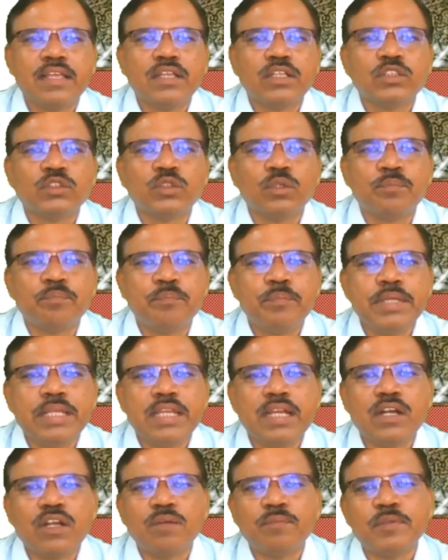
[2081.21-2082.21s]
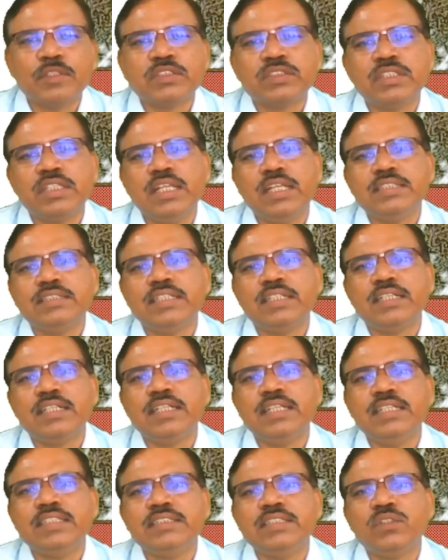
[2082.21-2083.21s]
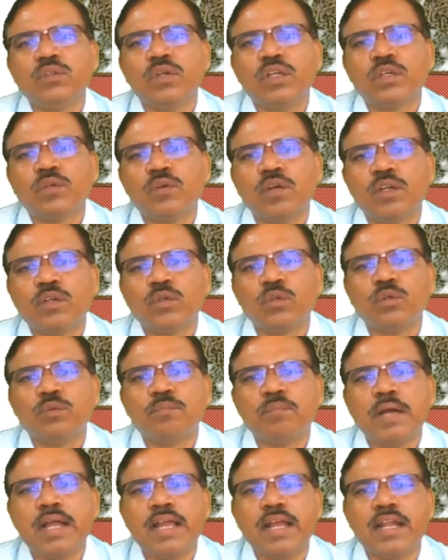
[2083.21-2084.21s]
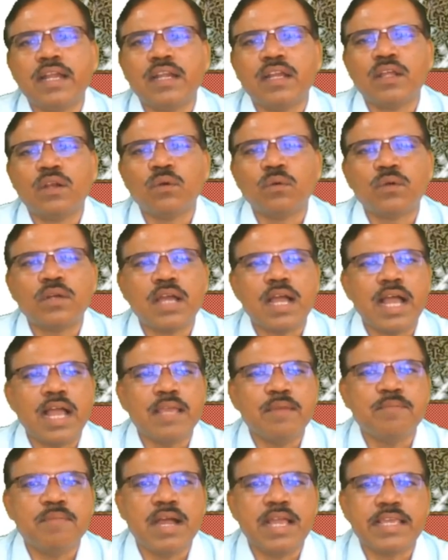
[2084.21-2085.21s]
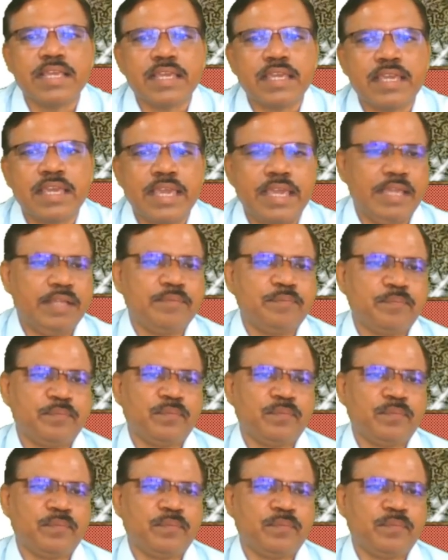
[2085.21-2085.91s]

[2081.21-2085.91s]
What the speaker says: So period of oscillation t is equal to what? 2 pi under root I by k.